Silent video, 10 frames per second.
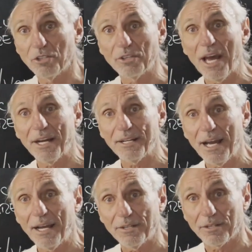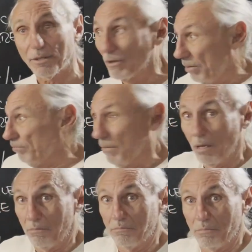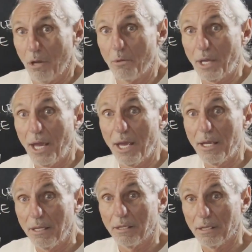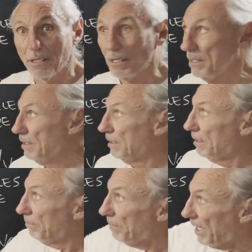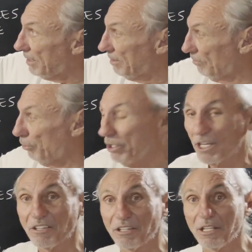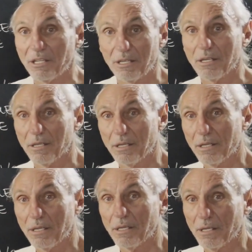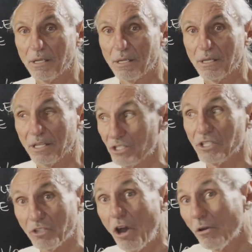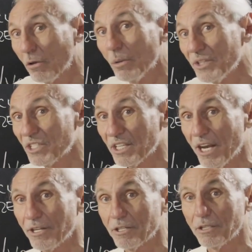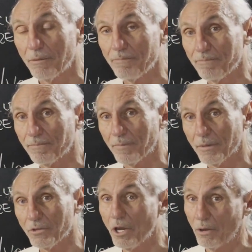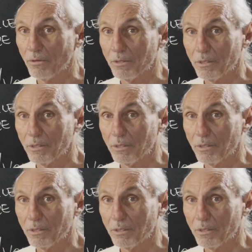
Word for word: you're not a doctor. Okay, but look at the, is this all coincidental? No.